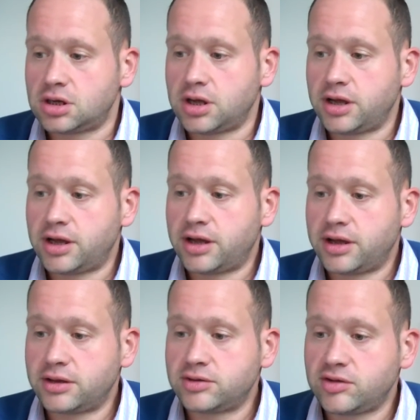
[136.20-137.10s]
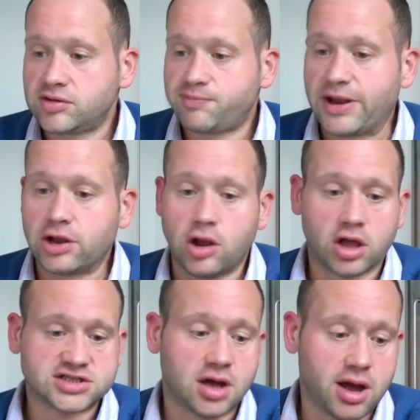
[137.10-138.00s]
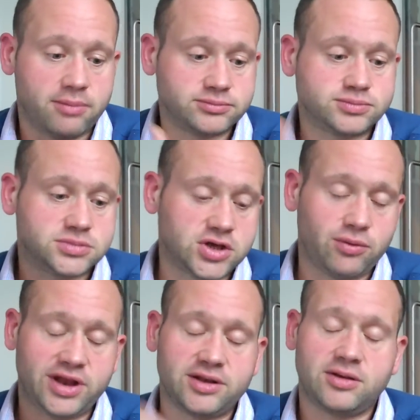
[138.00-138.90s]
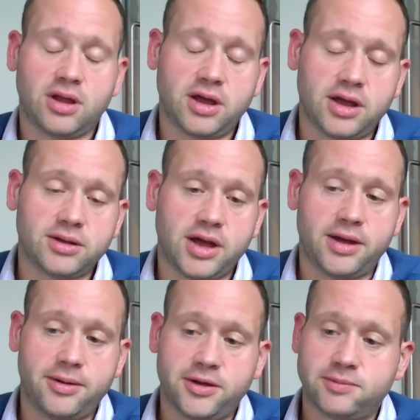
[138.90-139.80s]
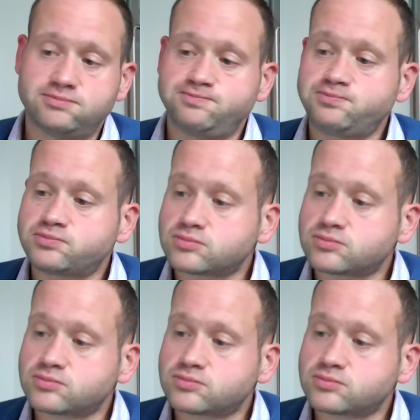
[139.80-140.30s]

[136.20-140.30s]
Uh, spent a lot of time doing, um,